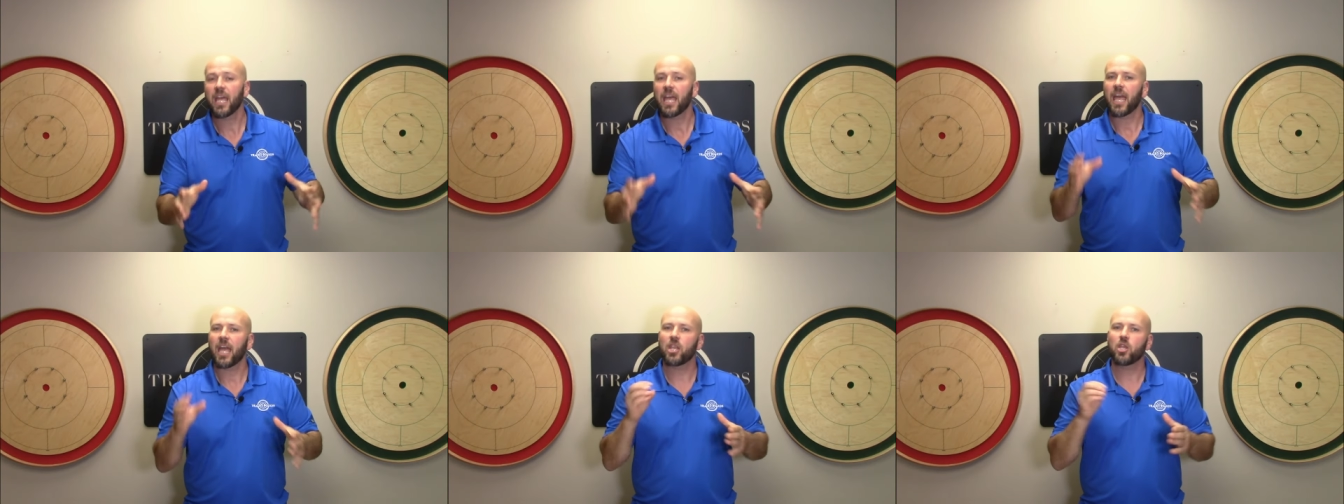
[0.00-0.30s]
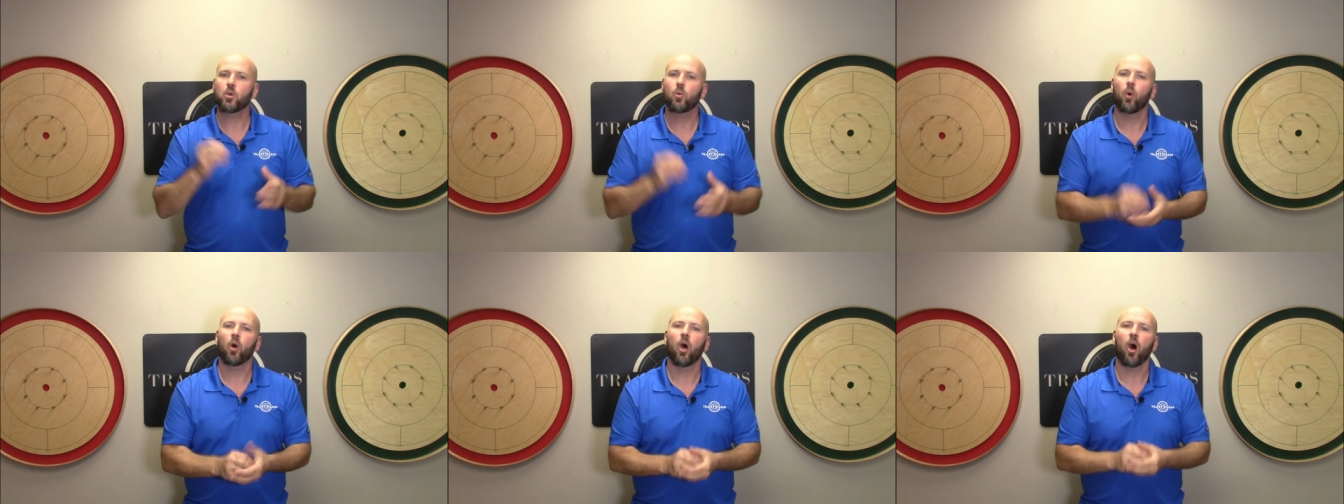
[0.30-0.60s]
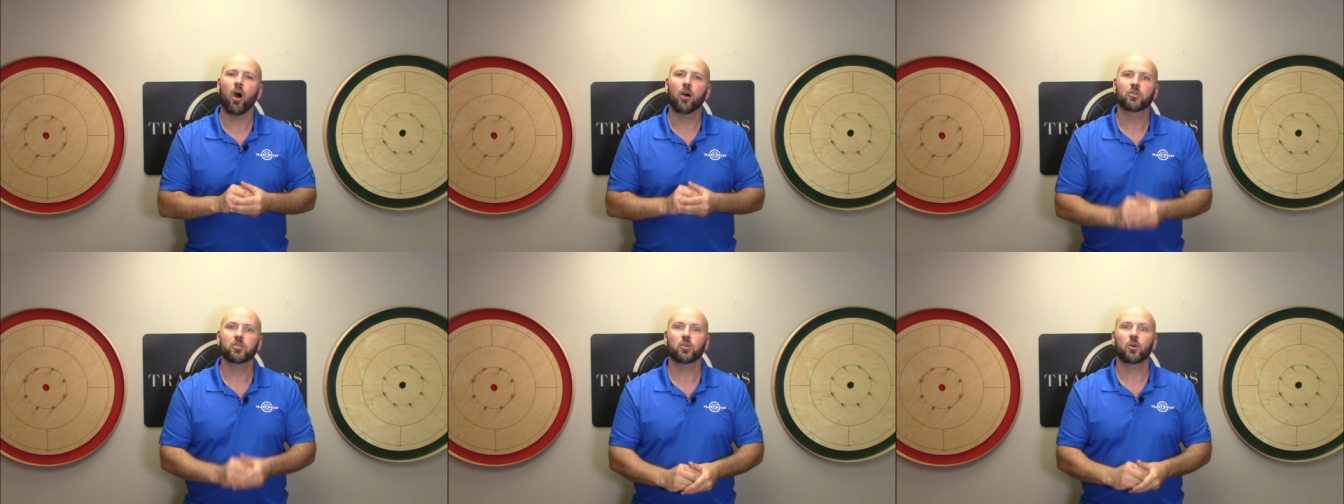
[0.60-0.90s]
and you will
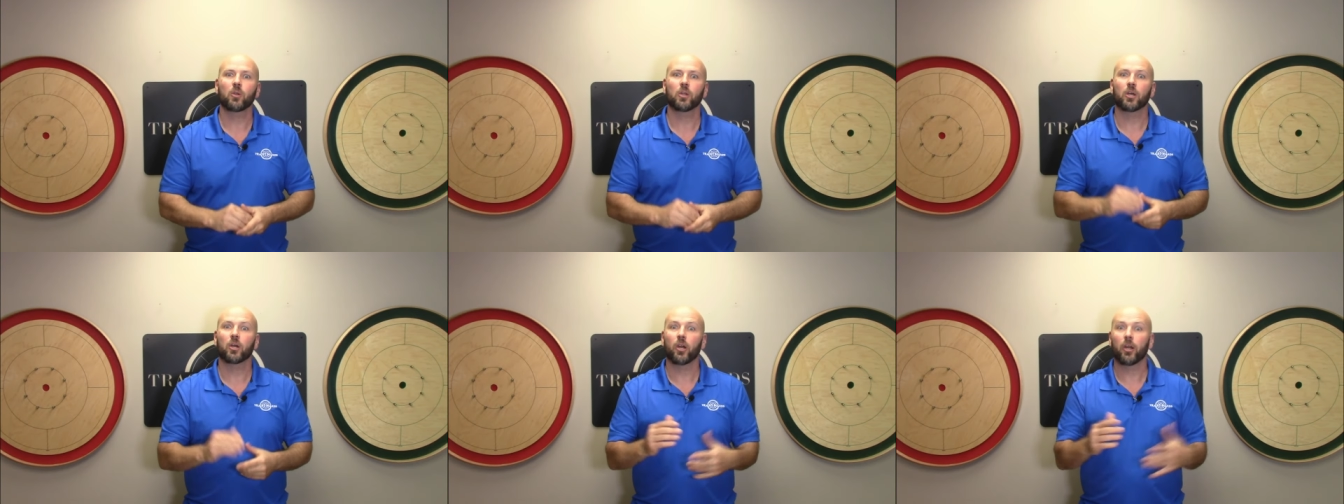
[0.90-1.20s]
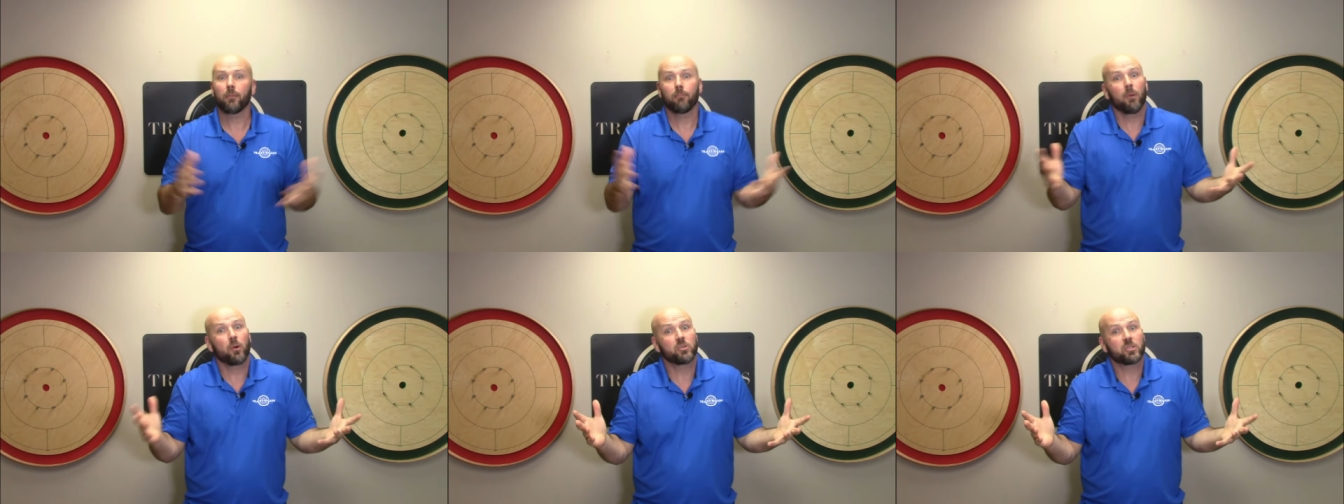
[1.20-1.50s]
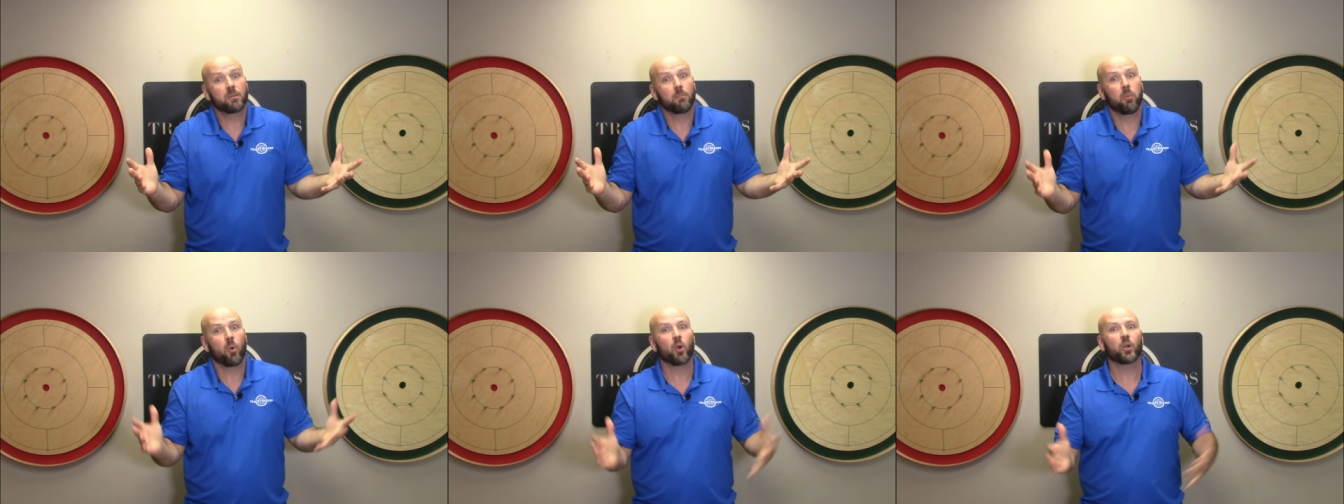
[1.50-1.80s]
also learn, most
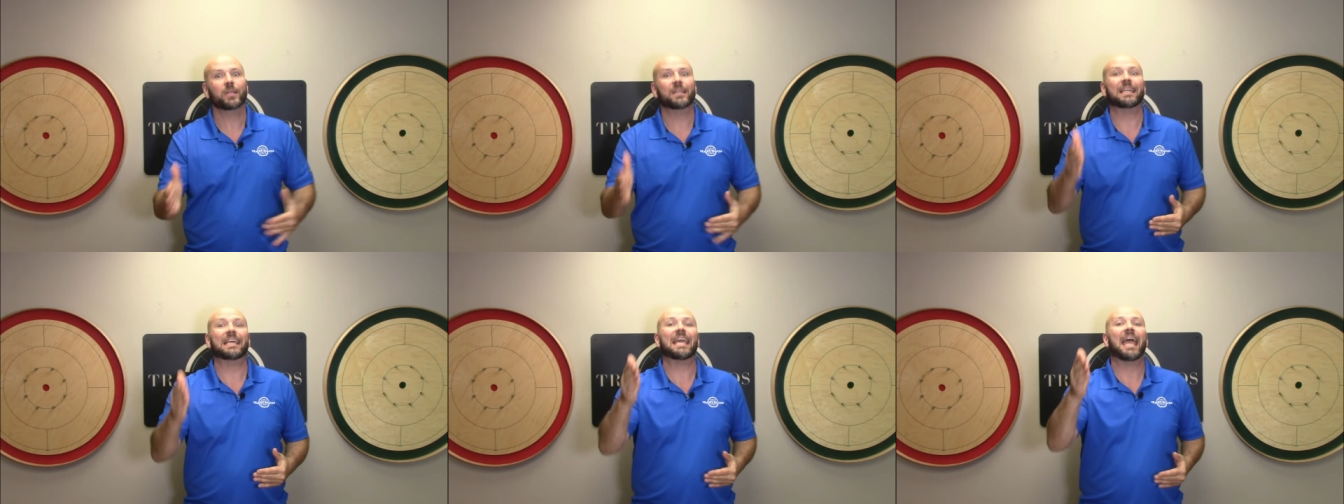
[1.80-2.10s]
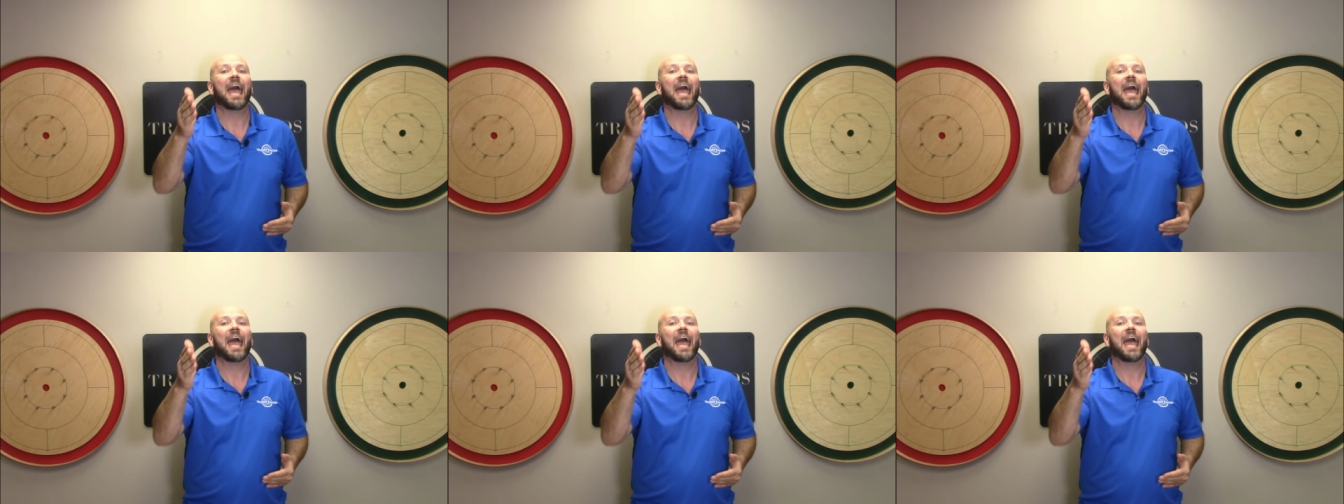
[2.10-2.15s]
importantly,